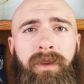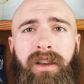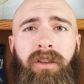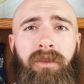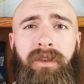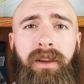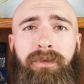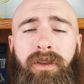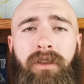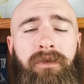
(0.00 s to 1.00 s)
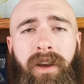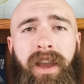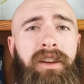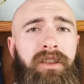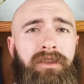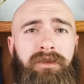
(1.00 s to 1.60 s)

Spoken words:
being already purified,